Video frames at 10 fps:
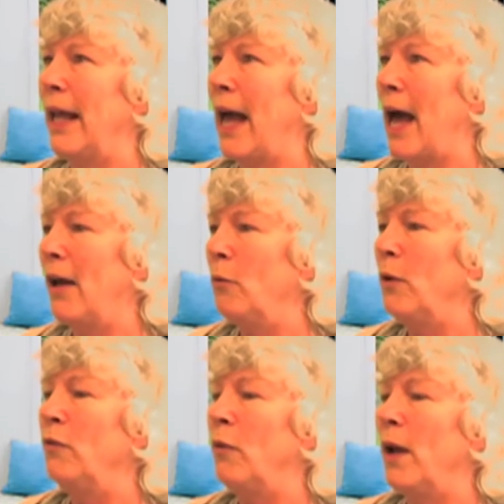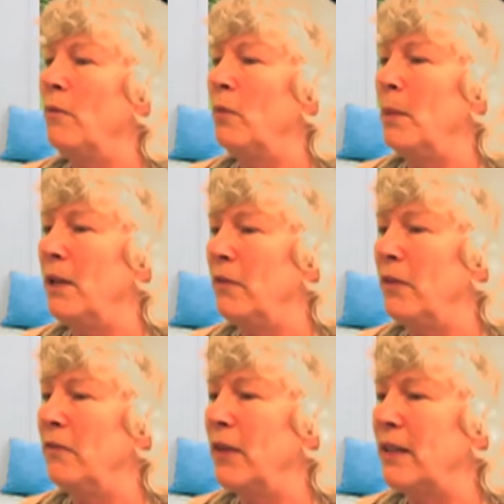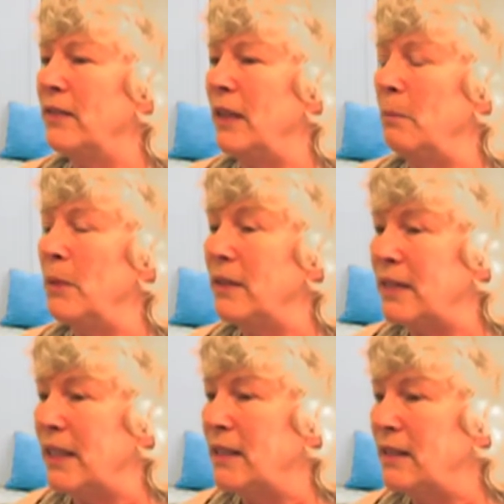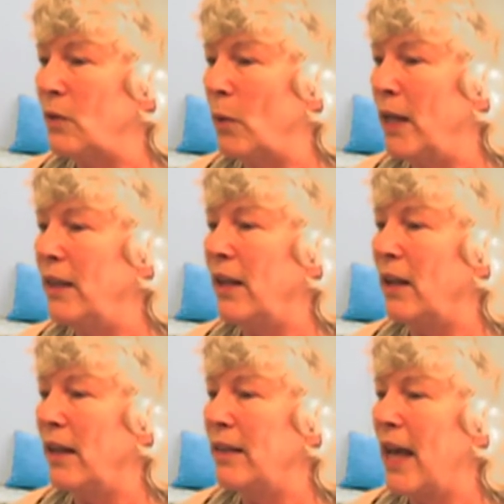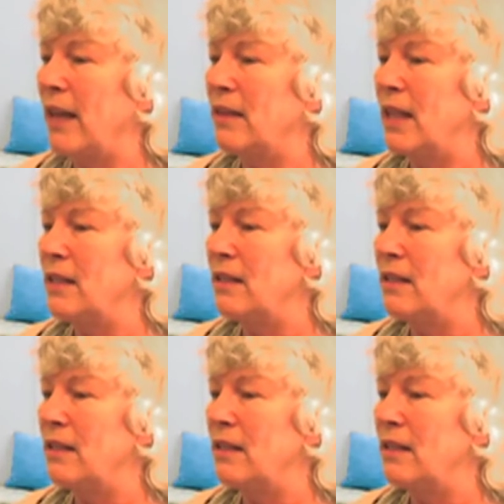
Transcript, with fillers: I refrain from even fixing biscuits or anything like that